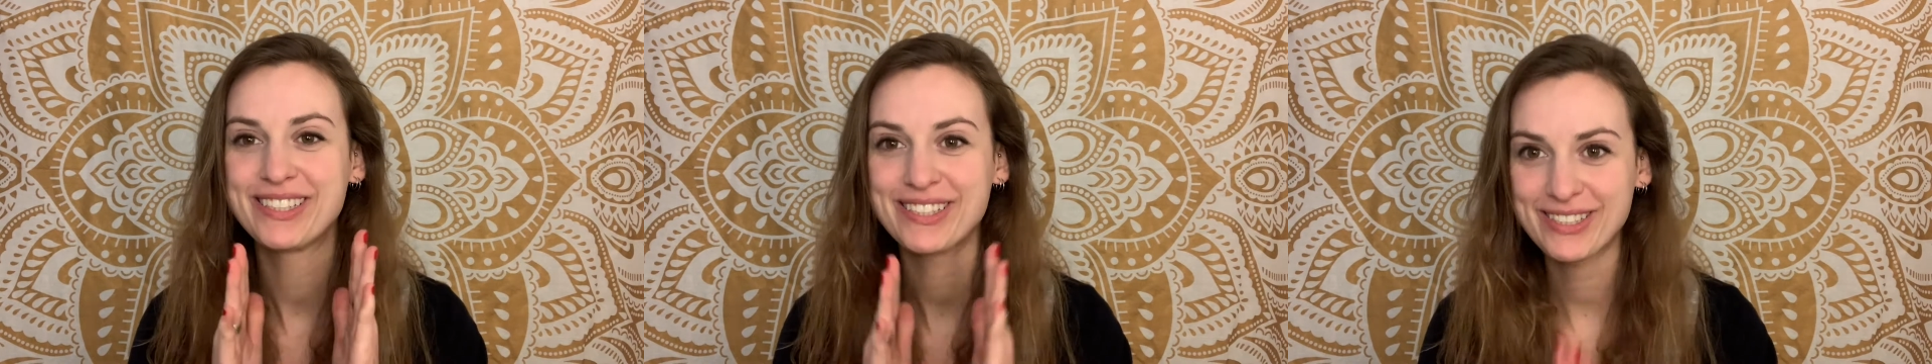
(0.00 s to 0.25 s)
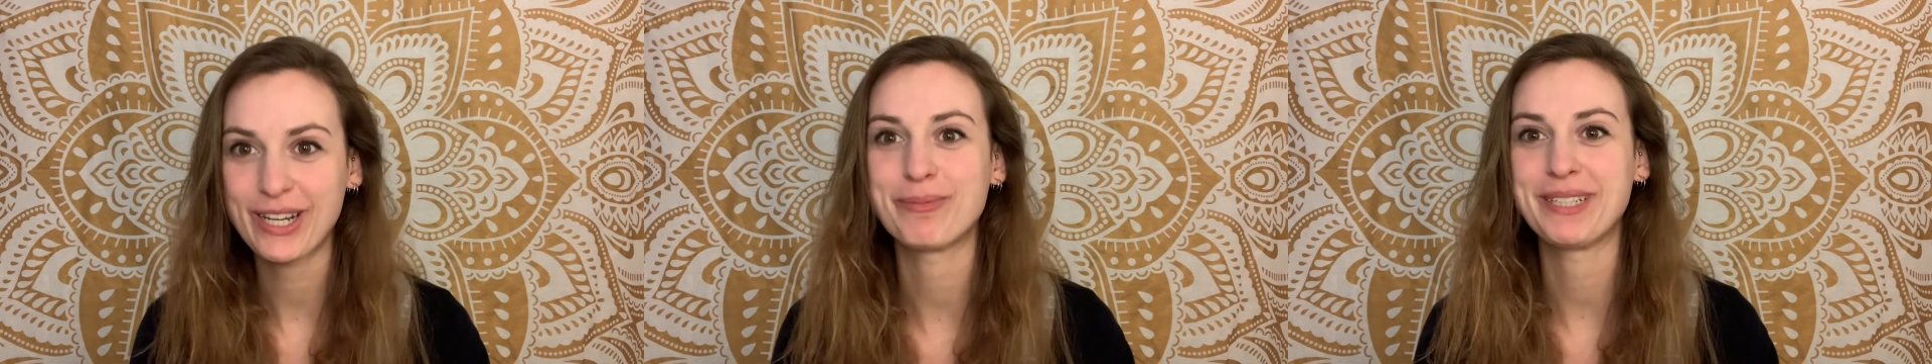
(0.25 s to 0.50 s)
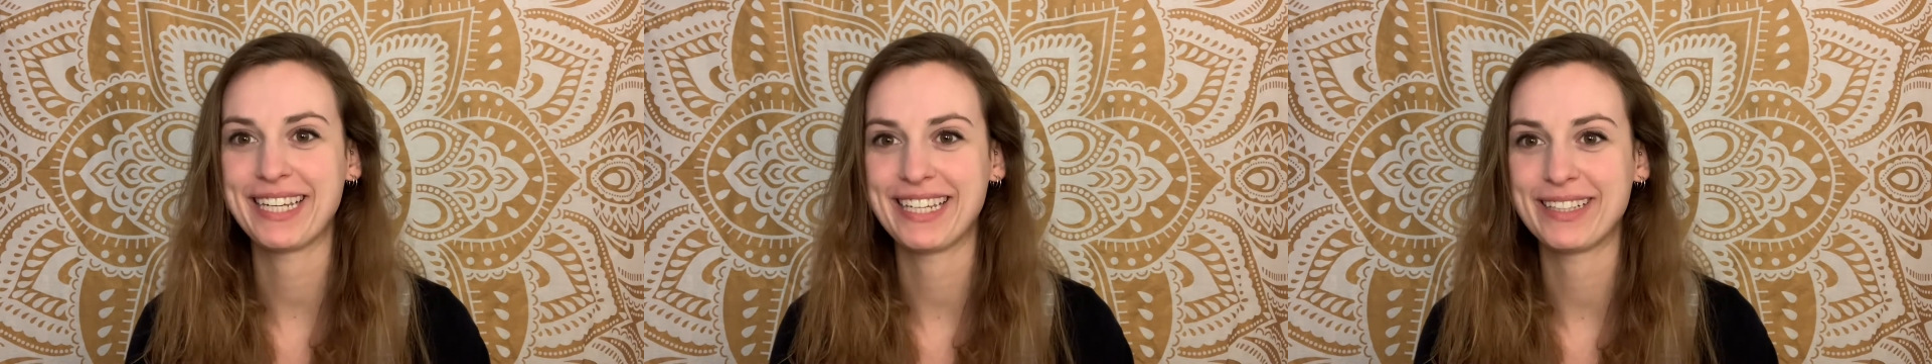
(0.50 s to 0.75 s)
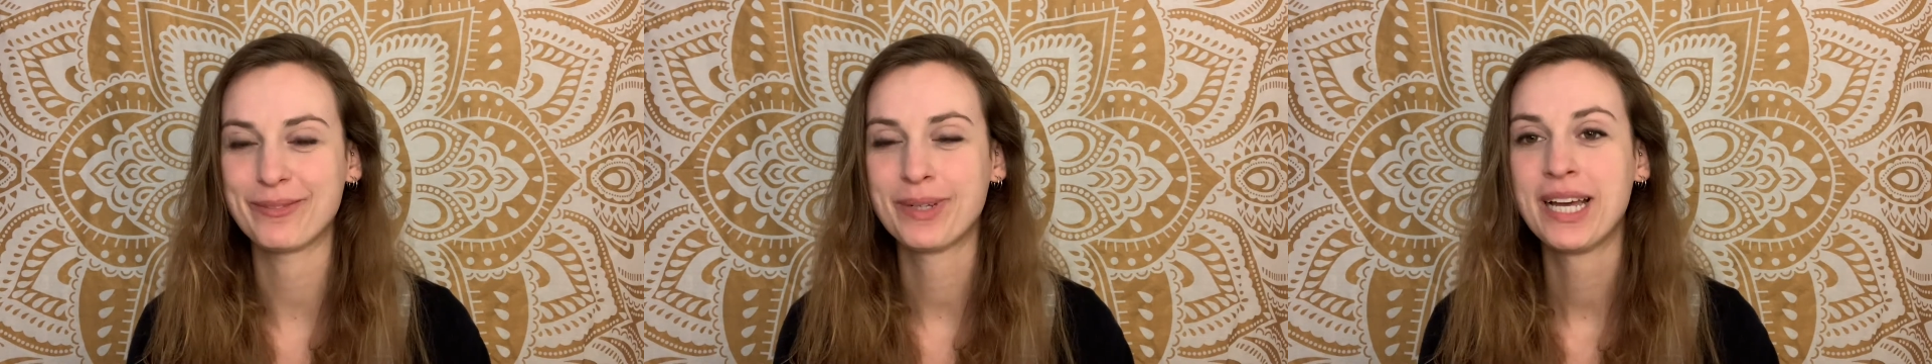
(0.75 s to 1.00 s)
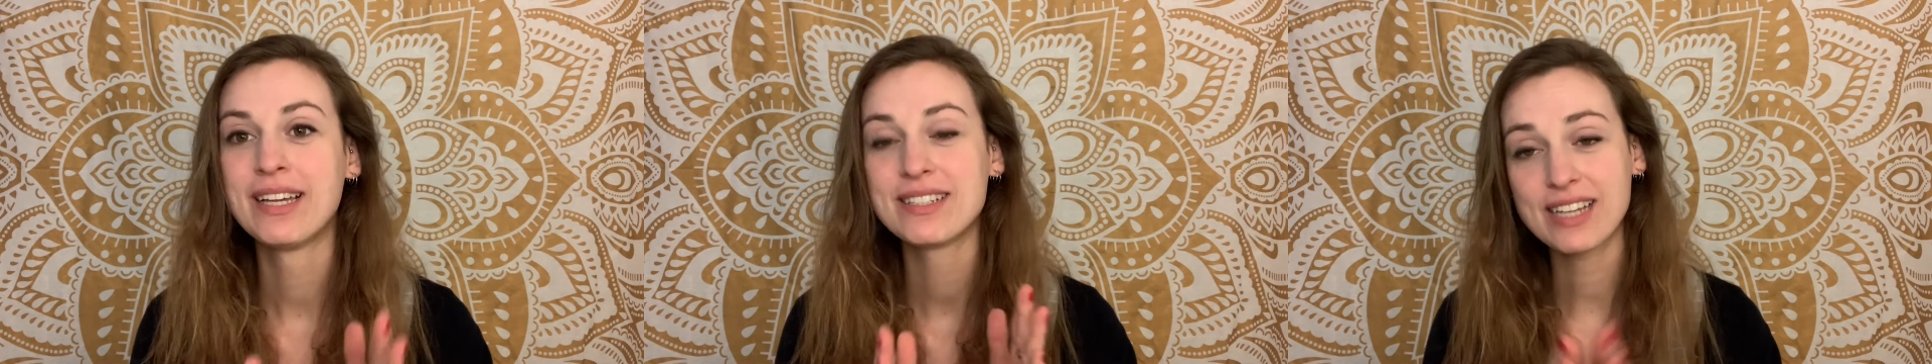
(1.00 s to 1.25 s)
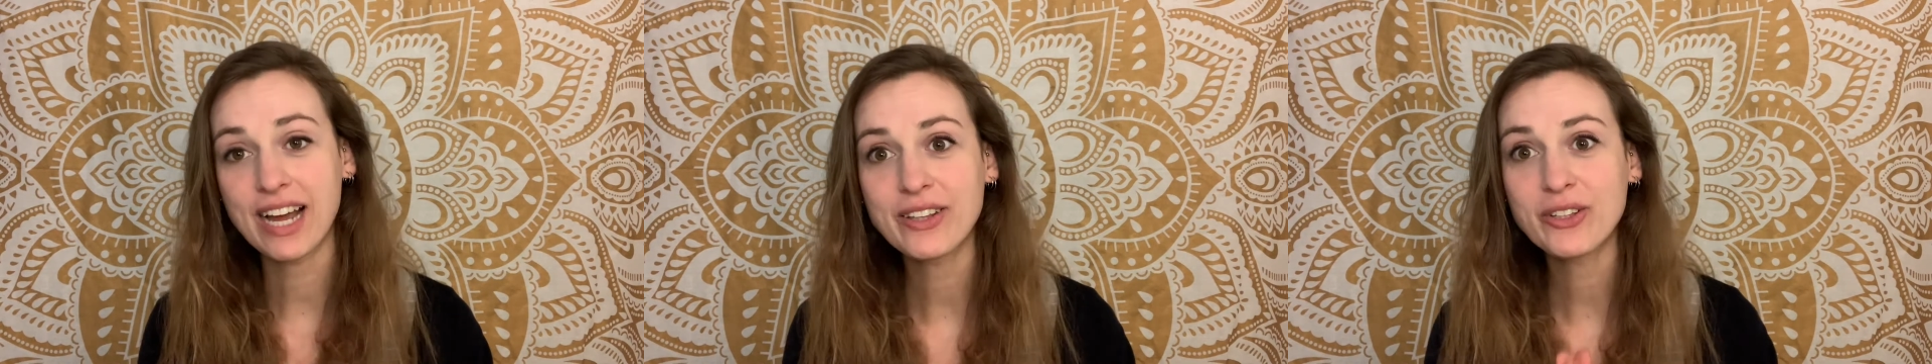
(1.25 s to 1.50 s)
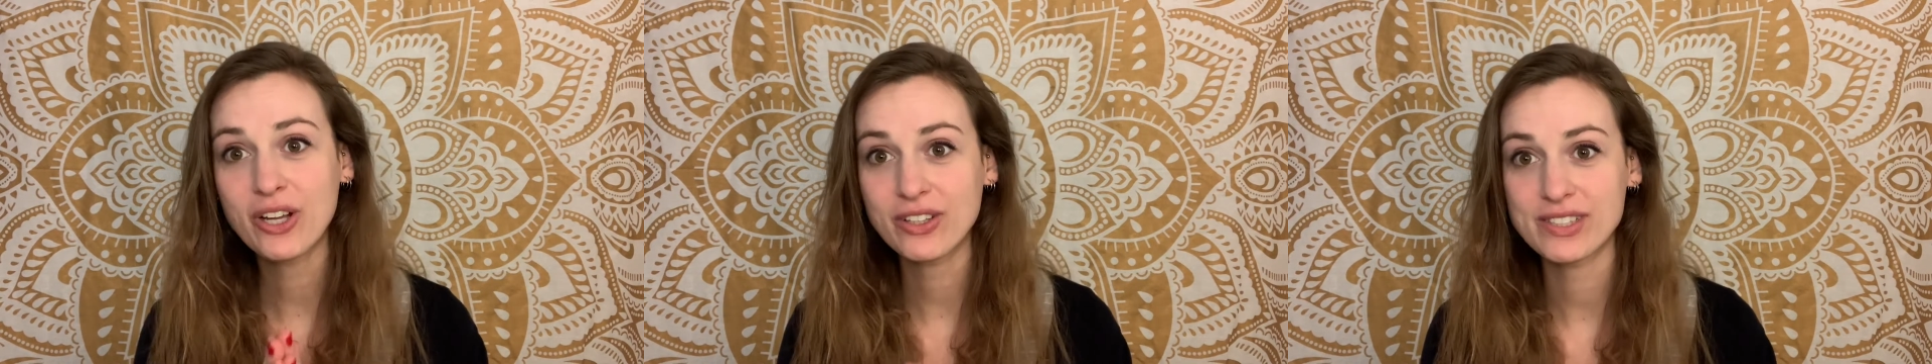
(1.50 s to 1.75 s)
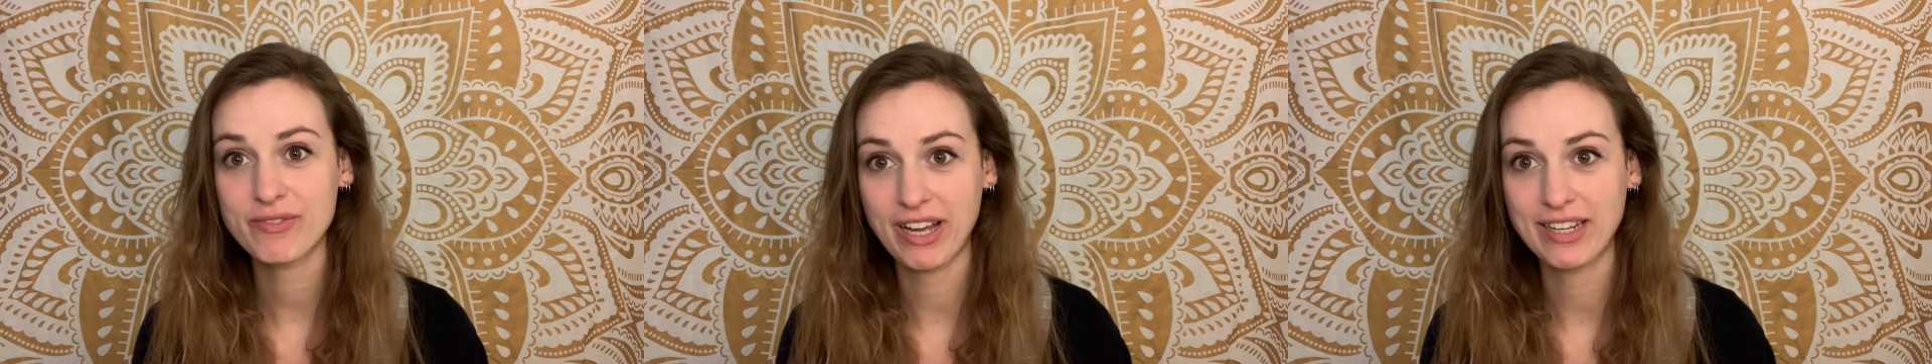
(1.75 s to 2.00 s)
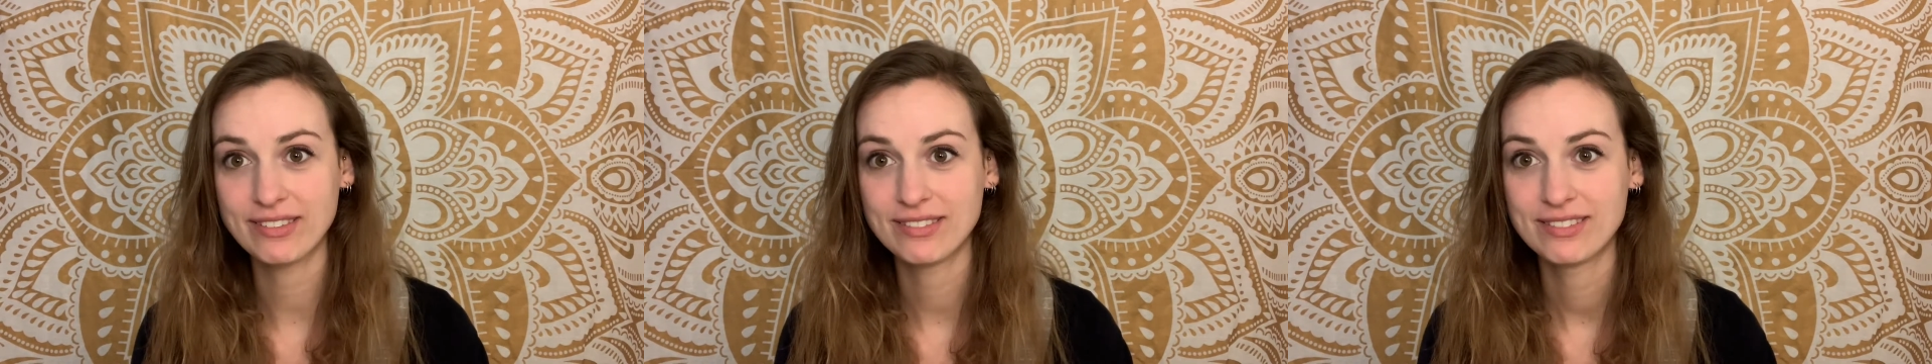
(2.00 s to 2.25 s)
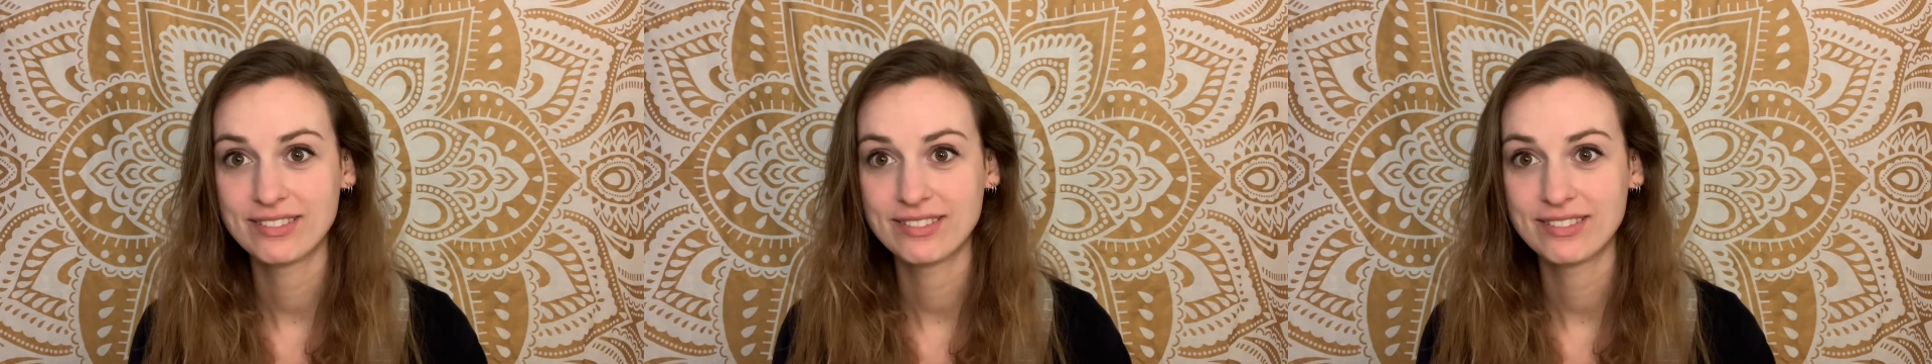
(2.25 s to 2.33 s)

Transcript: Stop taking them. Tylenol is fine.